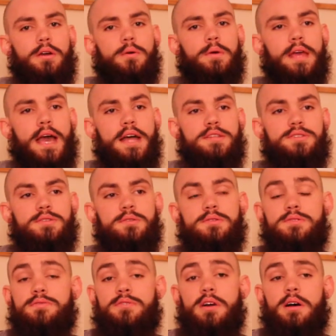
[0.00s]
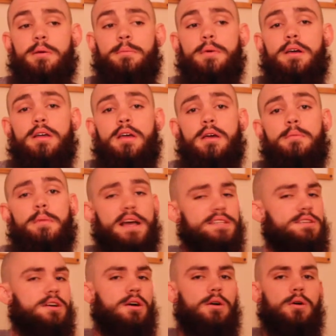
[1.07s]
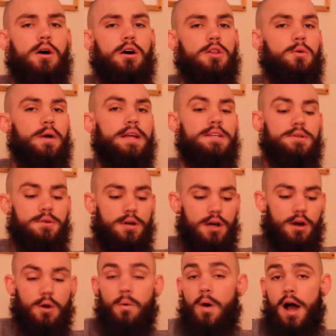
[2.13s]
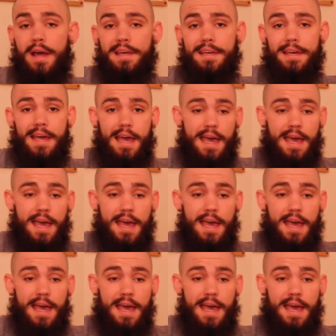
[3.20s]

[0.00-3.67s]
We had students from Mexico all the way to Hawaii,